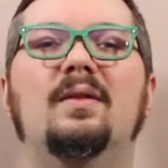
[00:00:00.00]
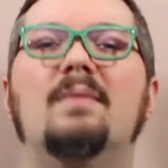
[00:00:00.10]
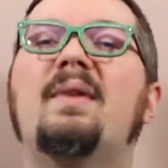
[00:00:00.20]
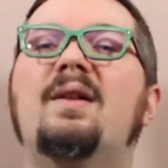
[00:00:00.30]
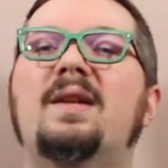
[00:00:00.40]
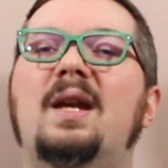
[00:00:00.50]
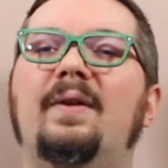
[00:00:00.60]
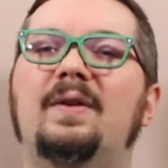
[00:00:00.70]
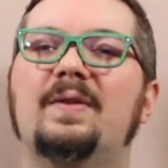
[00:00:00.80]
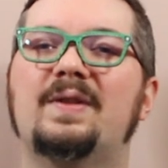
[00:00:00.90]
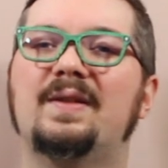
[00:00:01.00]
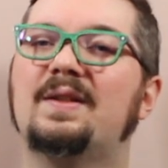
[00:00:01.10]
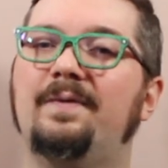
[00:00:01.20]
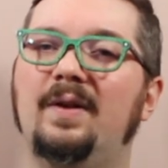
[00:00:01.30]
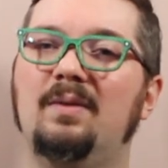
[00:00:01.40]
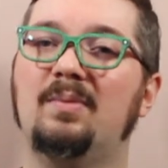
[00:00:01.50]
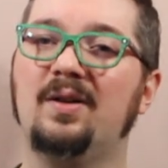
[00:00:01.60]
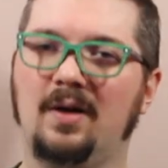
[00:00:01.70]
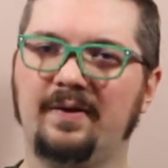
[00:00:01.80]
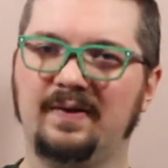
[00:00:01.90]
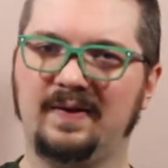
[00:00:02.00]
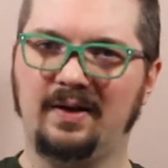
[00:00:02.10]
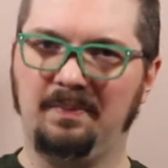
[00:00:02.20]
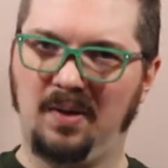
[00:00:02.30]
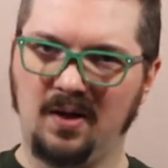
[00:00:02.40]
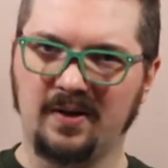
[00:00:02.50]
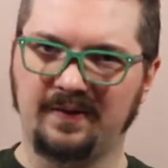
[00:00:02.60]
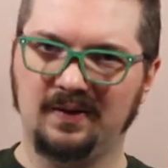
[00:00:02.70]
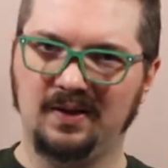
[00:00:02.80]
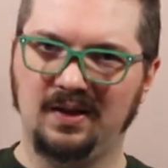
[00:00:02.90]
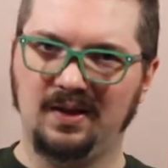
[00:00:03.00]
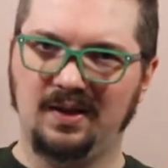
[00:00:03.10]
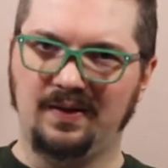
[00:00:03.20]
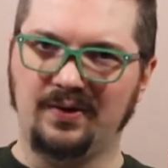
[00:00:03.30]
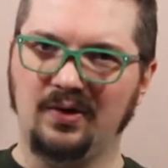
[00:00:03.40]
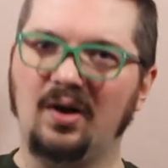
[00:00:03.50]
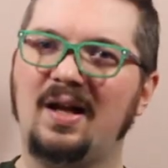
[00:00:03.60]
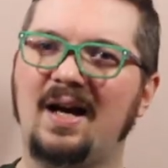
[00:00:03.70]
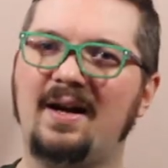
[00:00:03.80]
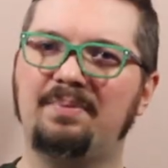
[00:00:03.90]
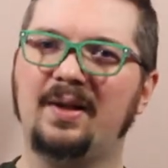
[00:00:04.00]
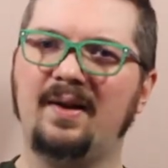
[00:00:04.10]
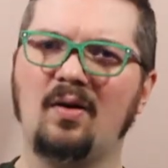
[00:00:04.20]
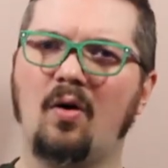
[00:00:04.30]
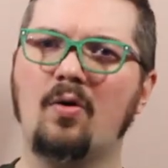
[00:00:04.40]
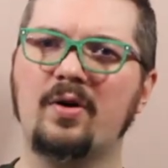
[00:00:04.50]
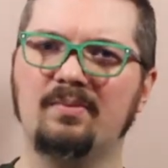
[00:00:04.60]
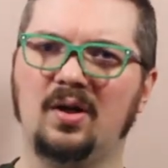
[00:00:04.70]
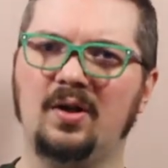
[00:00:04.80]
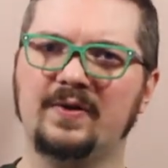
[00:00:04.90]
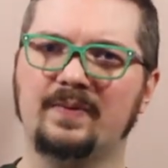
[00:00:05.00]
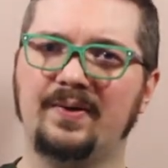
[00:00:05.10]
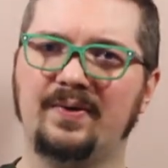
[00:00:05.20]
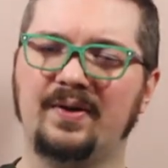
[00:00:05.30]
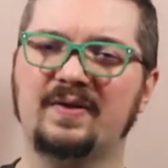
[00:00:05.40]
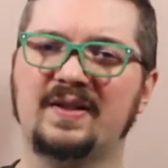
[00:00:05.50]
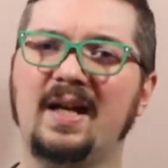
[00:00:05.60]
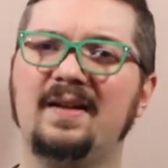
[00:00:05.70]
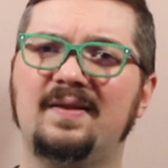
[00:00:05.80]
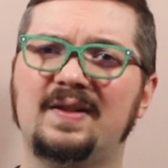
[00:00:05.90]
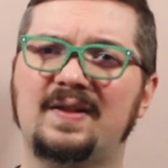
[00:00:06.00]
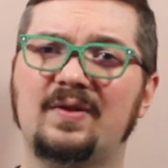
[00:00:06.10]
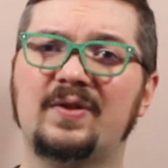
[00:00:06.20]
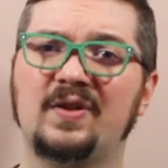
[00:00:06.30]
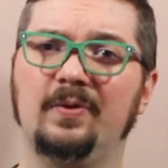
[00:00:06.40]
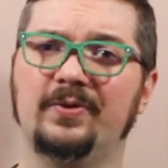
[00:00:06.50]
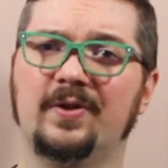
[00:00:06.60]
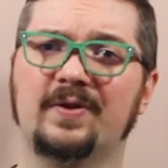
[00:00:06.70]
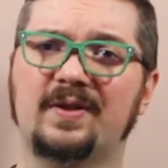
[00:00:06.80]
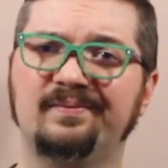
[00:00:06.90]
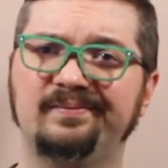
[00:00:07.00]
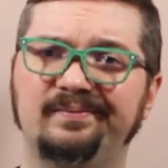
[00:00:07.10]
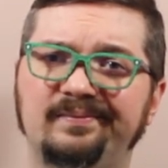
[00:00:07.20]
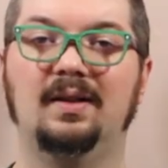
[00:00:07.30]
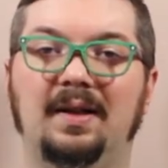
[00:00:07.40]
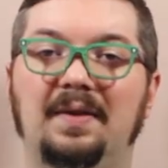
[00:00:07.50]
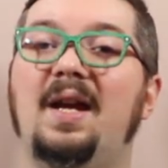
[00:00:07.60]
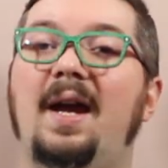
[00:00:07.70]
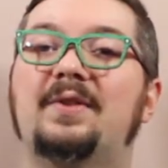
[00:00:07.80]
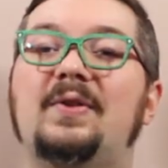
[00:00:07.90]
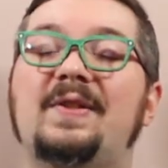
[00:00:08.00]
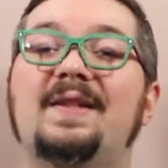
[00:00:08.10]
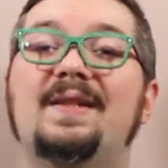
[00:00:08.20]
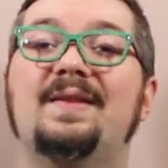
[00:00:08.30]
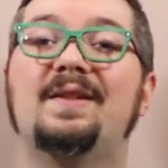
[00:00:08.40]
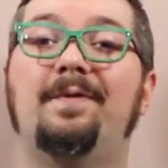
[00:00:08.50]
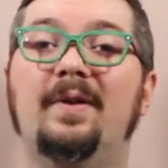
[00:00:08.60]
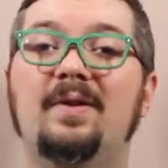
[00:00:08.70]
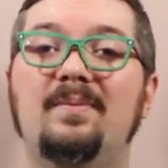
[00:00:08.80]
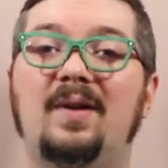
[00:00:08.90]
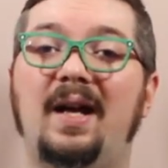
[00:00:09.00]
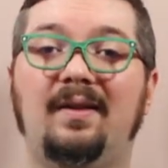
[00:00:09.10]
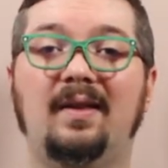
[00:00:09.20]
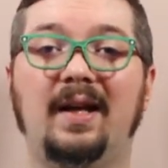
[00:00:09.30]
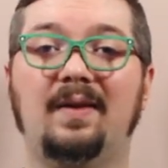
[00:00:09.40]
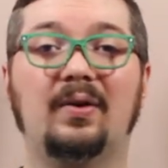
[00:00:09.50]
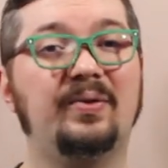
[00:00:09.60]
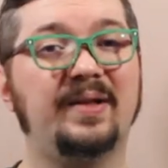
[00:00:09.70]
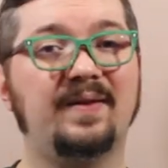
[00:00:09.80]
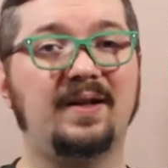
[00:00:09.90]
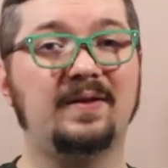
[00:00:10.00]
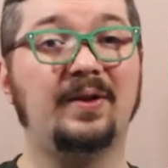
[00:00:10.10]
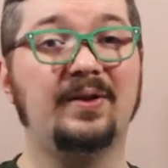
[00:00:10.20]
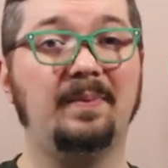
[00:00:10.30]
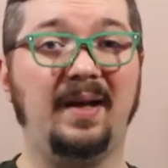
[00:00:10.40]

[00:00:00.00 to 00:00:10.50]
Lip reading: The male characters in this film are hard to tell apart. They're all hot-blooded hornballs, whether they're scientists or soldiers. The actresses in this film act like they're only there to earn a